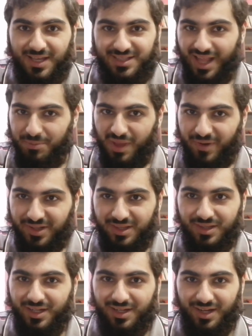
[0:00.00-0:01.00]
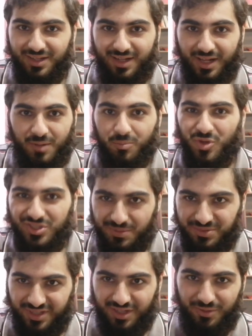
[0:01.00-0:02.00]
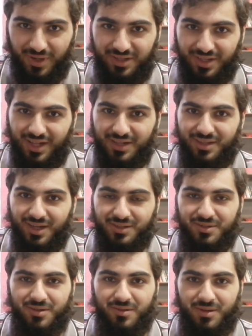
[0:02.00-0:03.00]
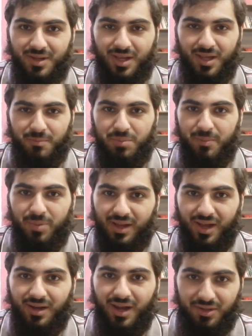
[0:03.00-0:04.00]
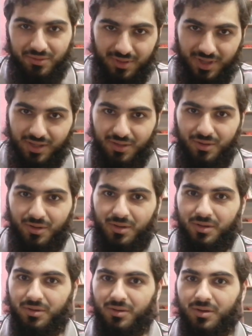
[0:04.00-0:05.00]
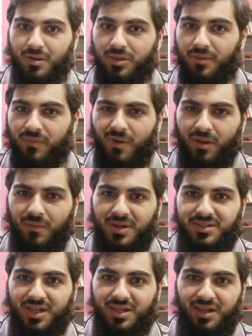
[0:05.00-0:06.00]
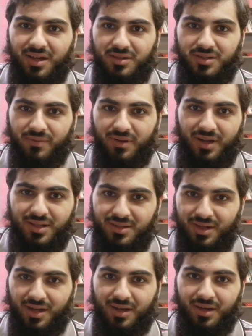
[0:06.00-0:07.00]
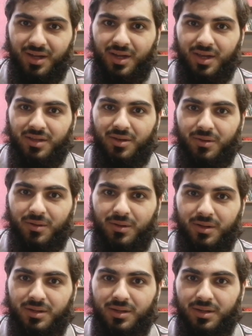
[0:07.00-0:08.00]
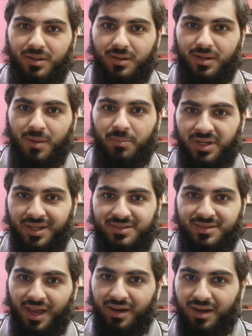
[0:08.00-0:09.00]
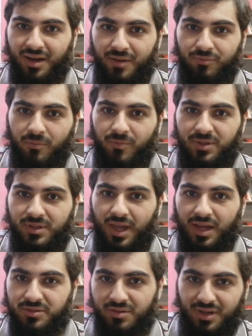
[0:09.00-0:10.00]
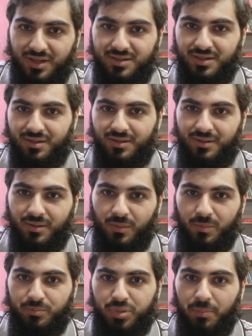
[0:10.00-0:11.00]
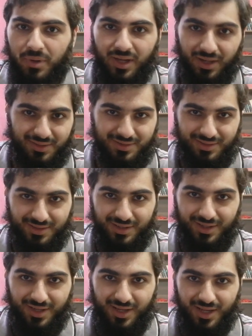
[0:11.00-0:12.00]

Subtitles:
Islam never did anything like that. Muslims didn't do anything like that, People can argue, okay, no, the followers, adherents of a religion are, completely segregated from what the actual religion propagates.